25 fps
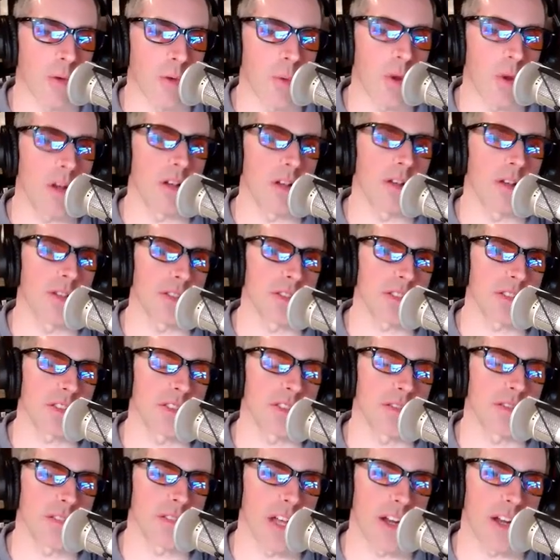
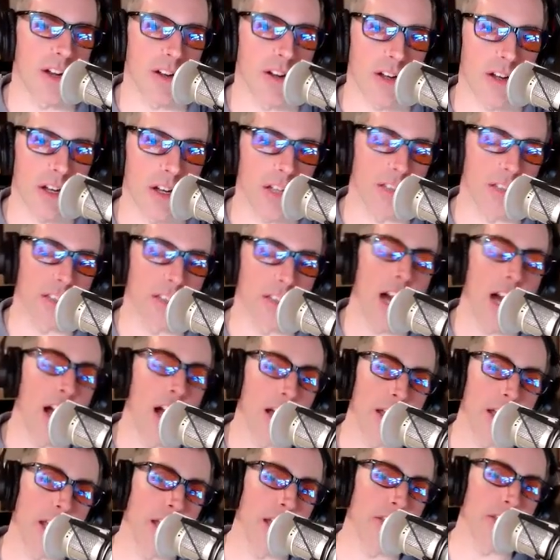walls that are
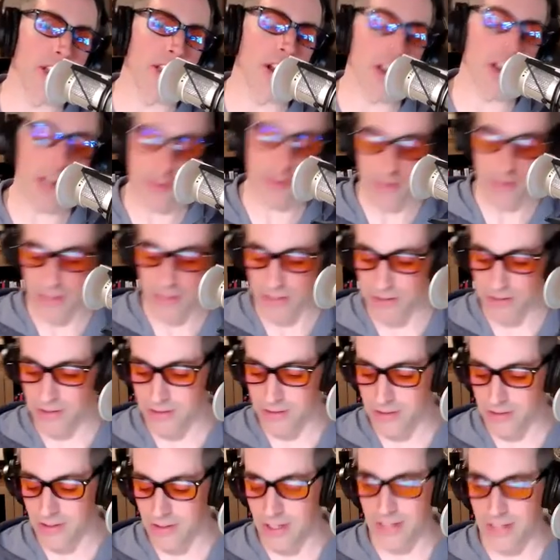clogging the
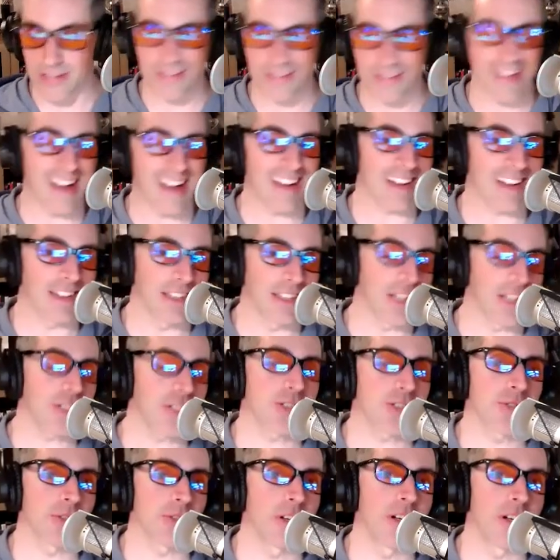arteries is not
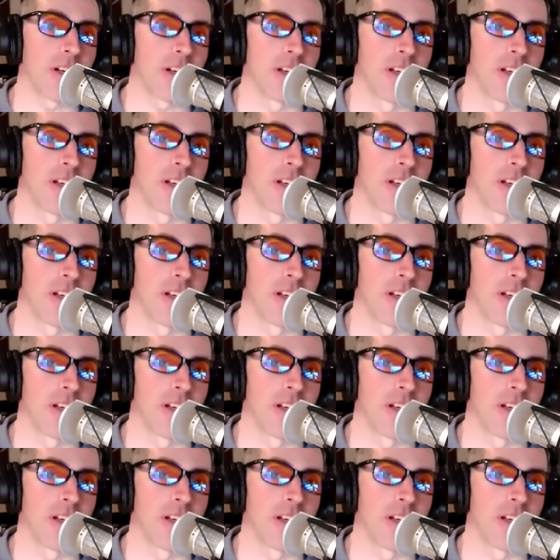cholesterol.